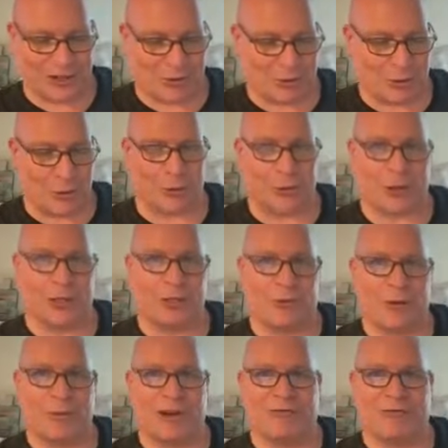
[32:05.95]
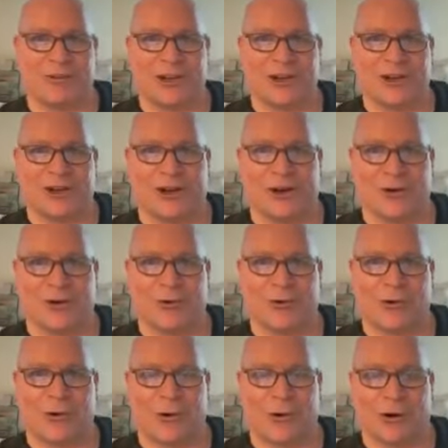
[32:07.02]
She recorded a three minute
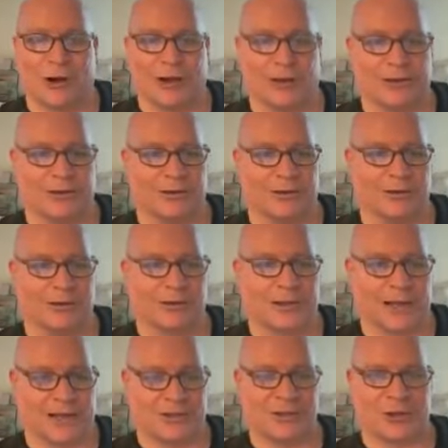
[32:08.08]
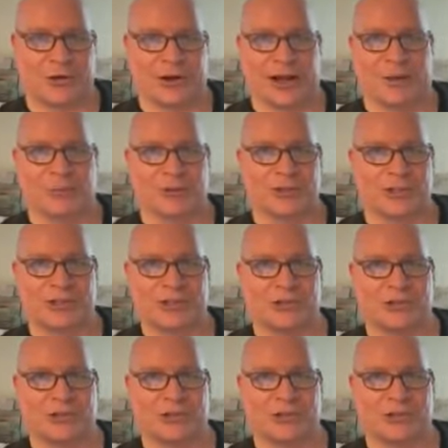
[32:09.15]
video on Instagram where she's